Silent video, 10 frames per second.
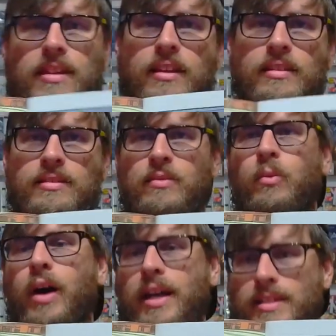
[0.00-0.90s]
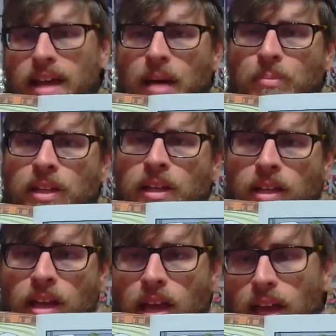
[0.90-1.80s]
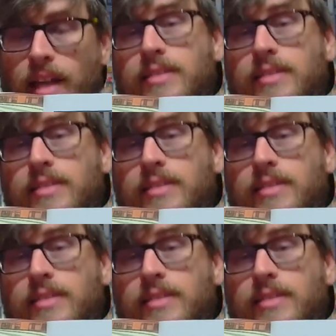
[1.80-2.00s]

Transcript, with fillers: is and why it's happening. And